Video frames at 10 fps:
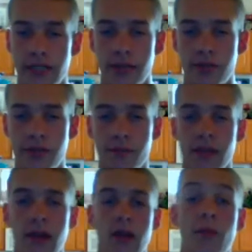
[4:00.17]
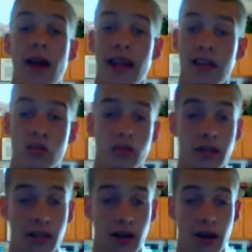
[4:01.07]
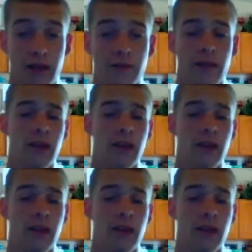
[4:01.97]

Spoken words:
I taped it, my hands would get caught